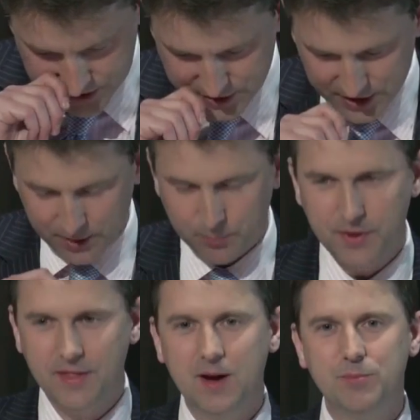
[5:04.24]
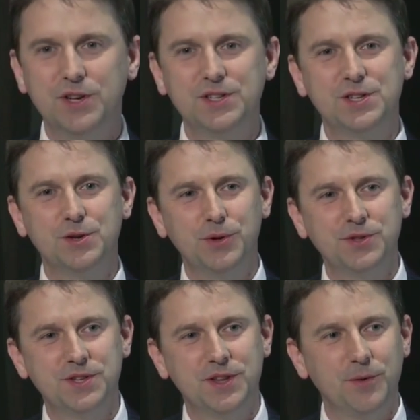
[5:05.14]
doing. But that brings you
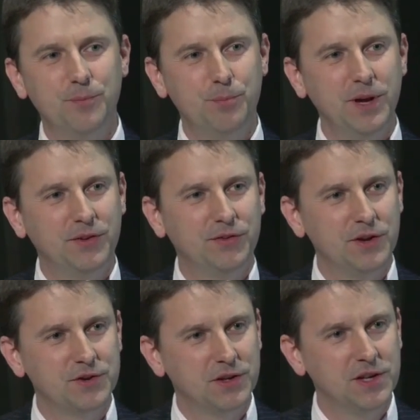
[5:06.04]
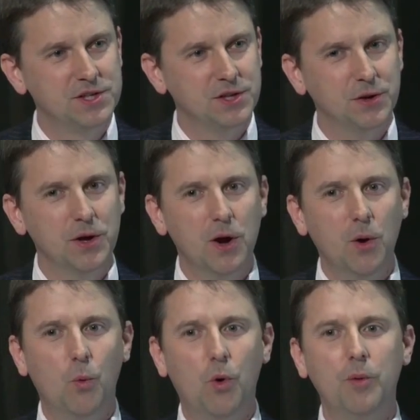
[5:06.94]
on to the big central issue:
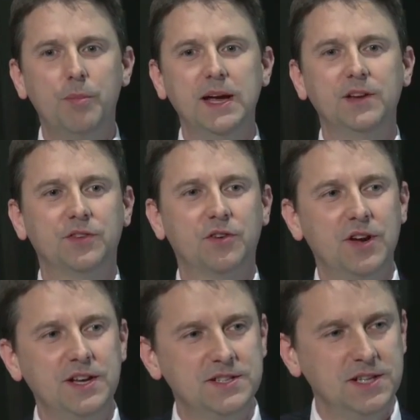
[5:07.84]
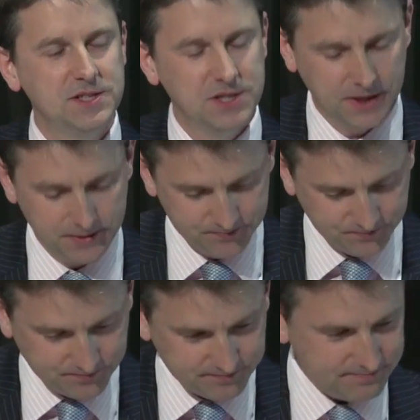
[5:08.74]
what makes great teaching?
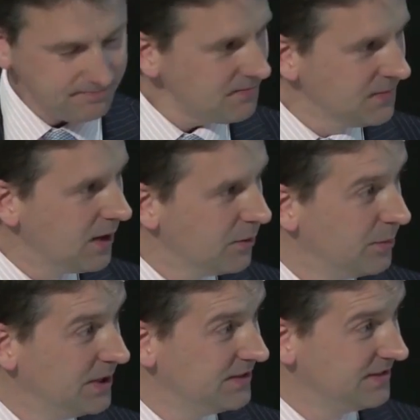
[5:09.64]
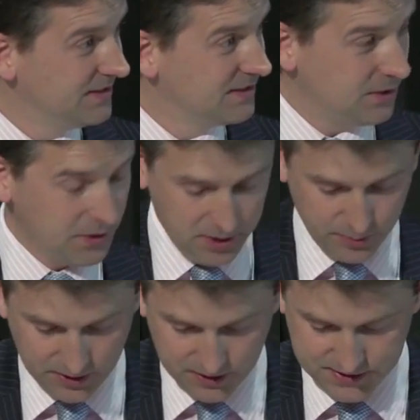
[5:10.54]
Now, we've been talking
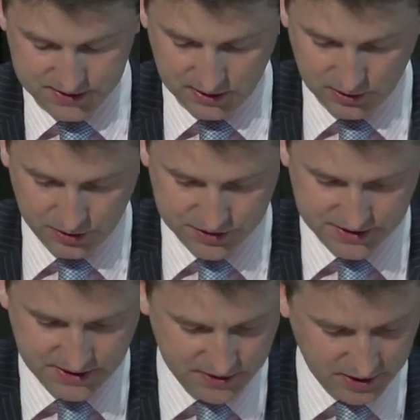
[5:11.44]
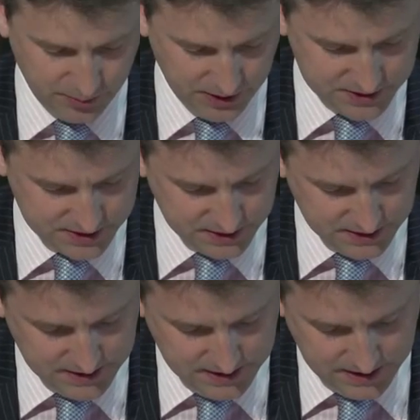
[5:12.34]
about this a lot and hearing about it,
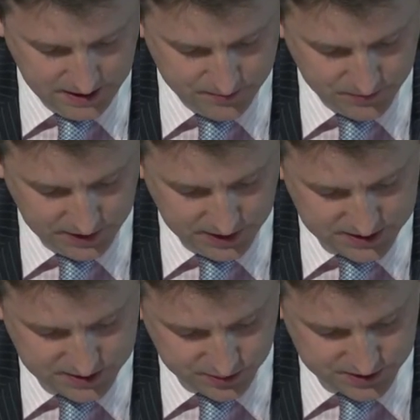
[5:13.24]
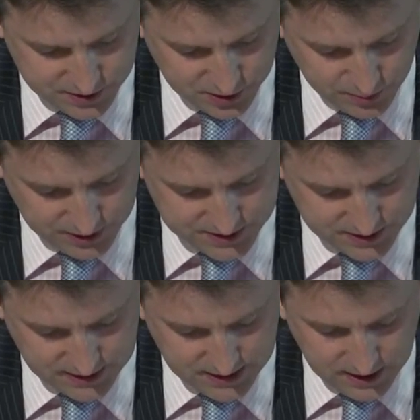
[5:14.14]
and I just want to talk about
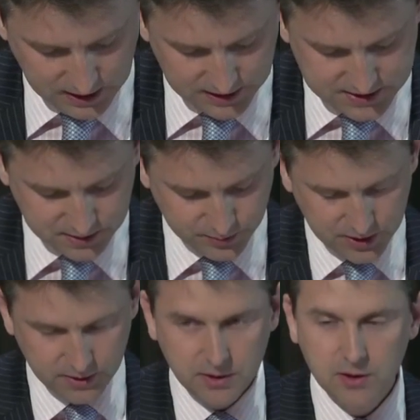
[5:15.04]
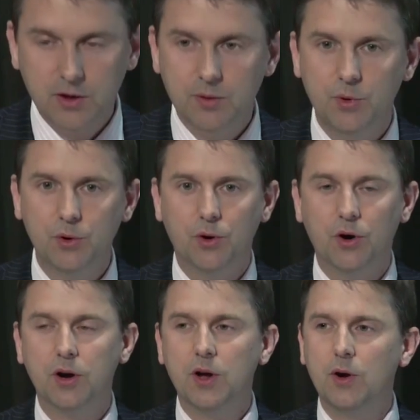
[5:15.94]
it a little bit
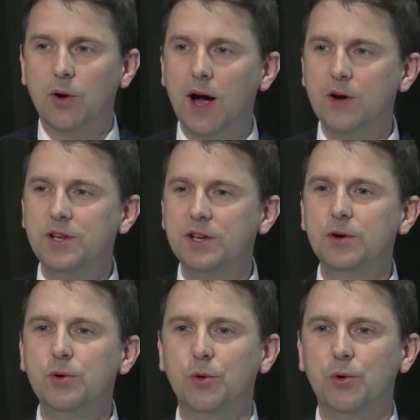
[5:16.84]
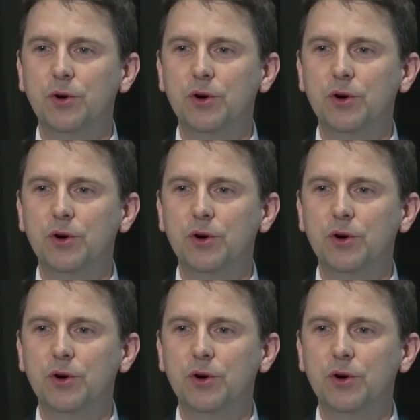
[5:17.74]
more. How do you know?